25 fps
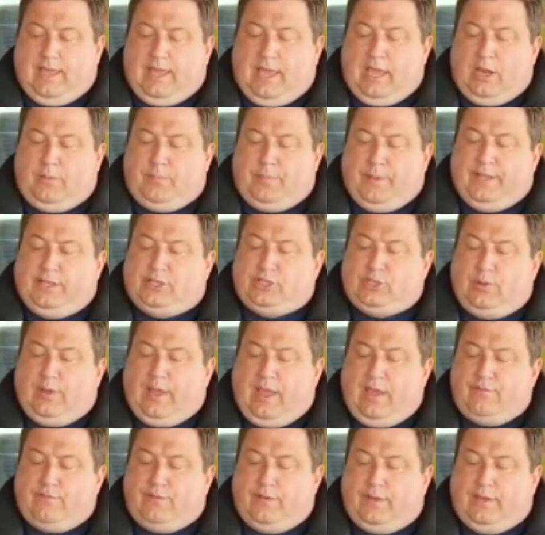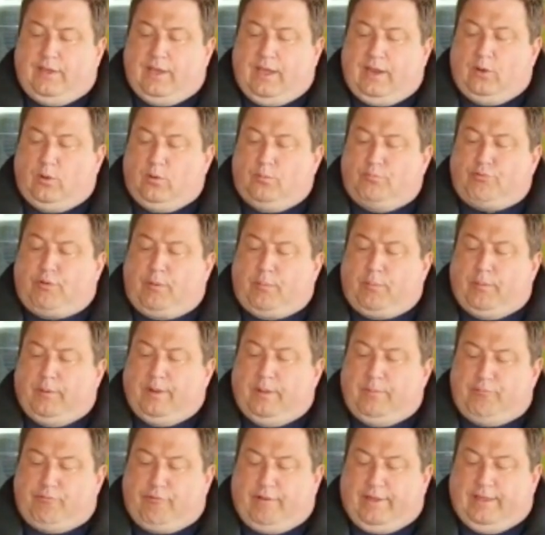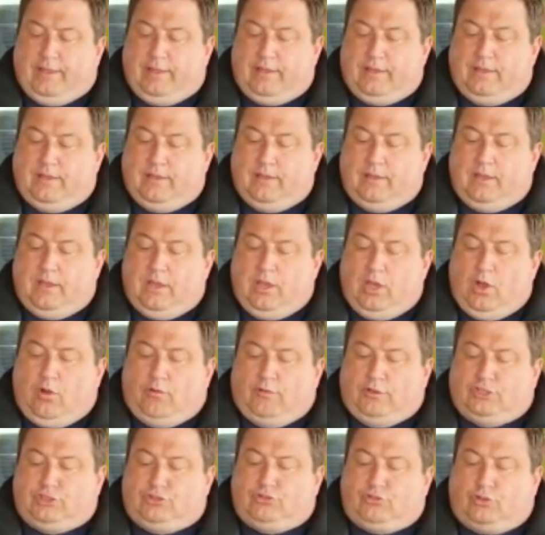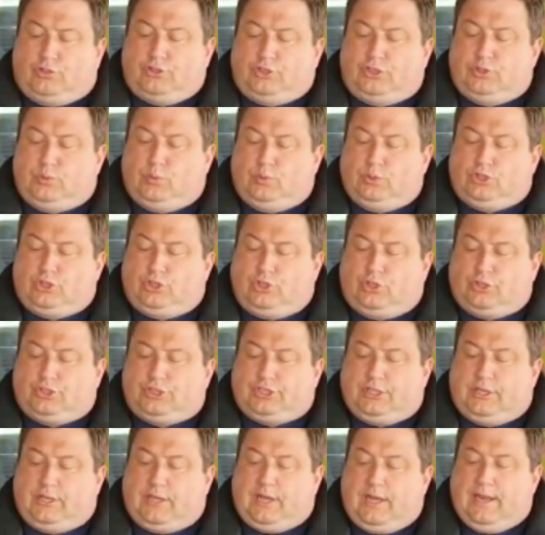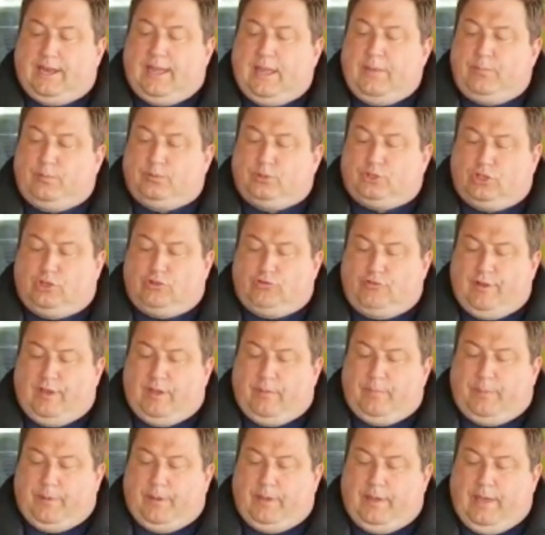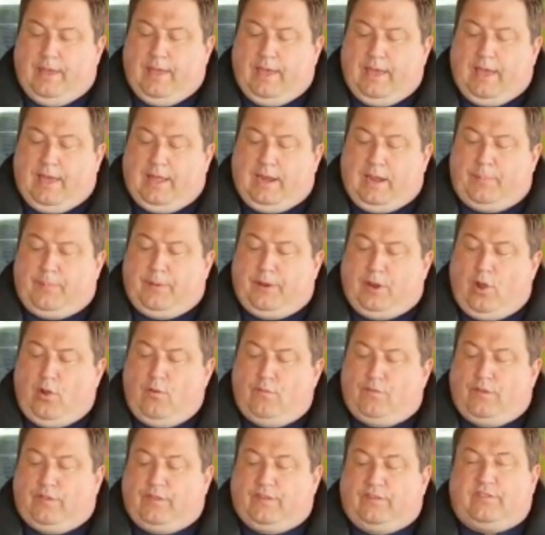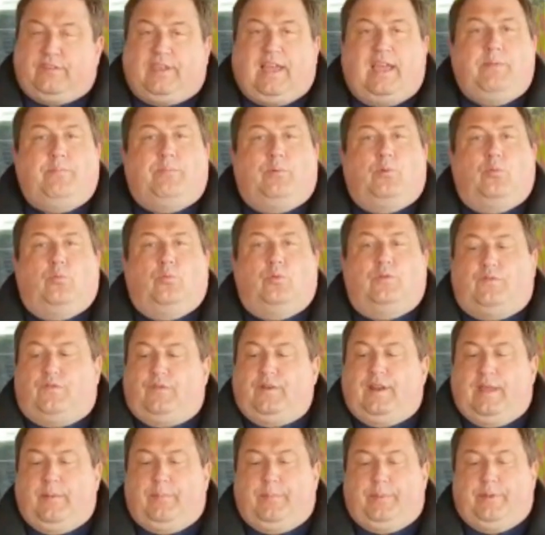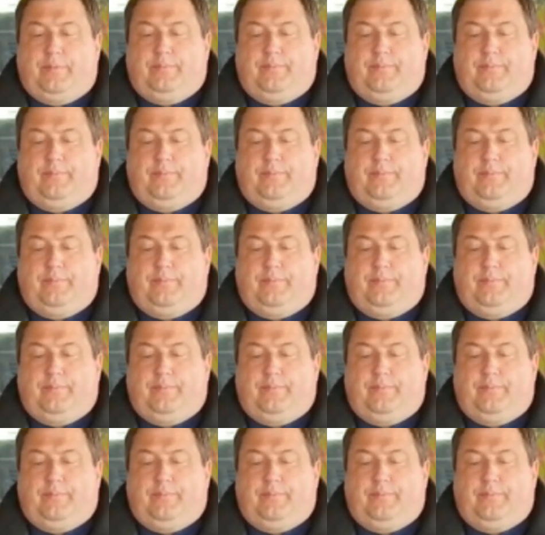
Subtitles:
It'd be too heavy and it would probably break. Whereas trotters would totter, unable to grip, and up and over the skateboard would flip.